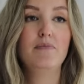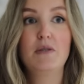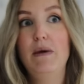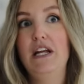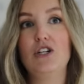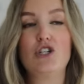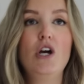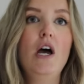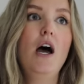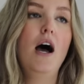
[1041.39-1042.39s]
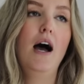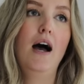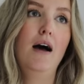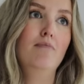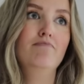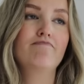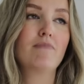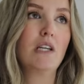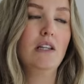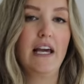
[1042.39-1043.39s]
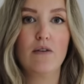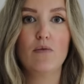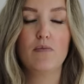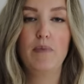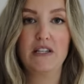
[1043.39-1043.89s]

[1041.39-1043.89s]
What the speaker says: spinach, like